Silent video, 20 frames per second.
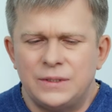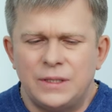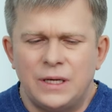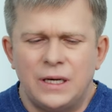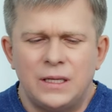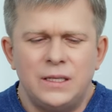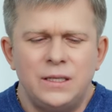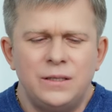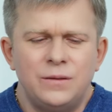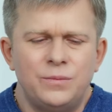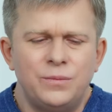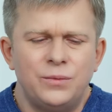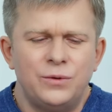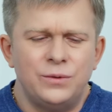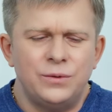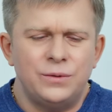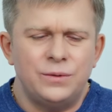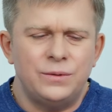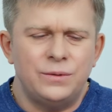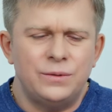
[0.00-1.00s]
One
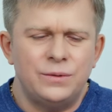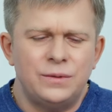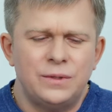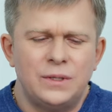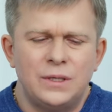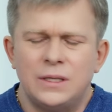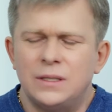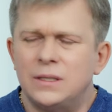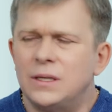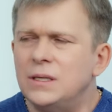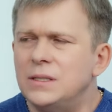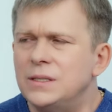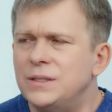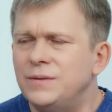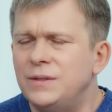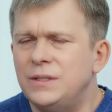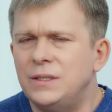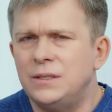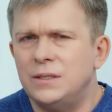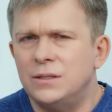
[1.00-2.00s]
way is,
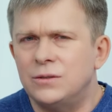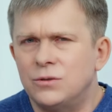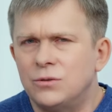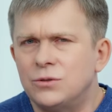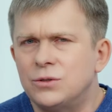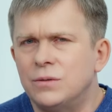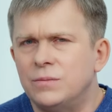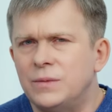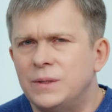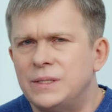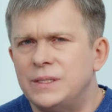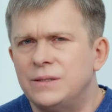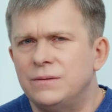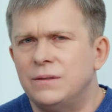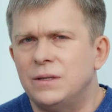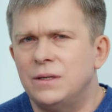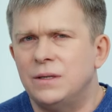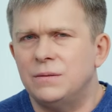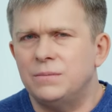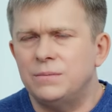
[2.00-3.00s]

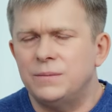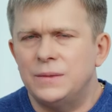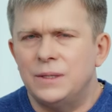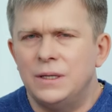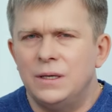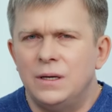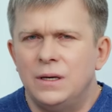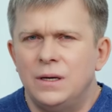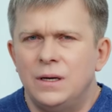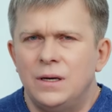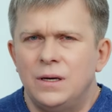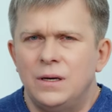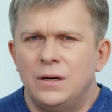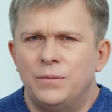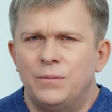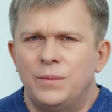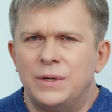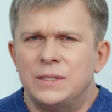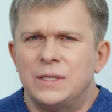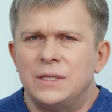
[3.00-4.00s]
what we call
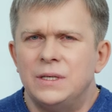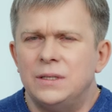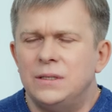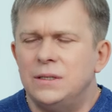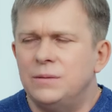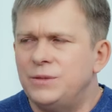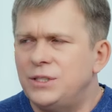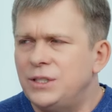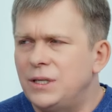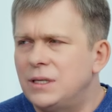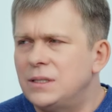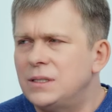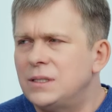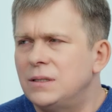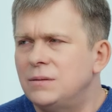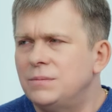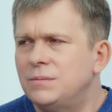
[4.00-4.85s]
the last hour,